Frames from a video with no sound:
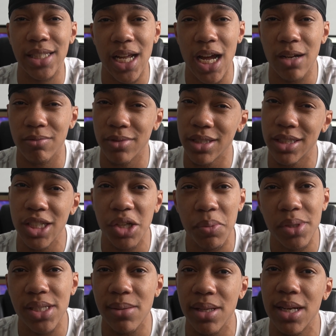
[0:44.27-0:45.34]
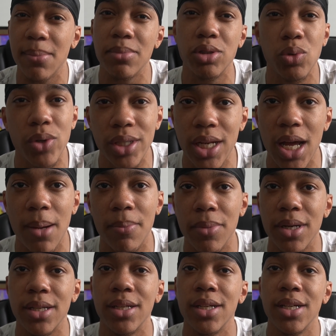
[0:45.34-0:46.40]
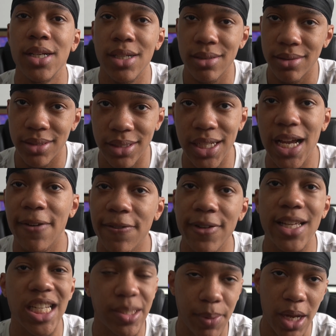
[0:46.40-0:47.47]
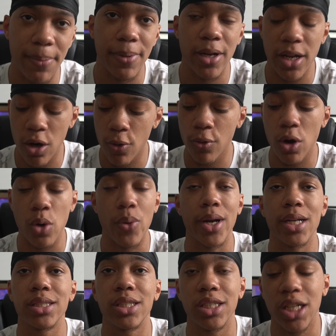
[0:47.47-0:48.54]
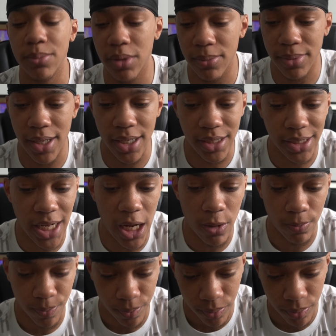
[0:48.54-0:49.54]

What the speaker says: Now, it could be something in between that, but definitely expect player overall ratings to come up next. Now,